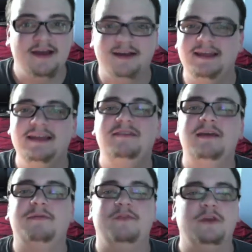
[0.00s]
an
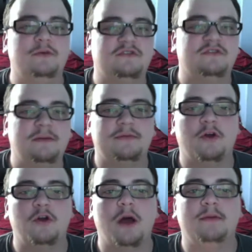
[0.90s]
in-depth view of some of
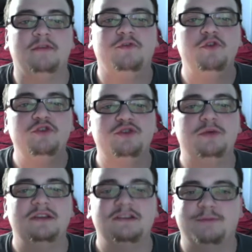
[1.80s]
Konami's future
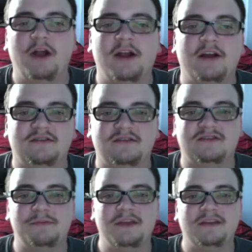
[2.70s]
release products and
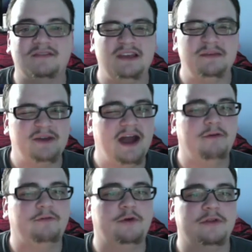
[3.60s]
some things to keep an eye
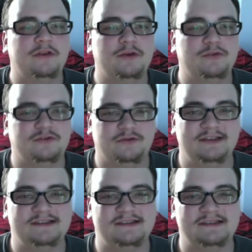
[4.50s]
out for in the newest
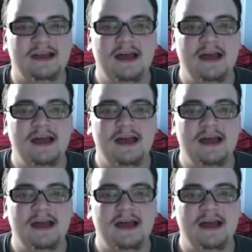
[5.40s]
releases.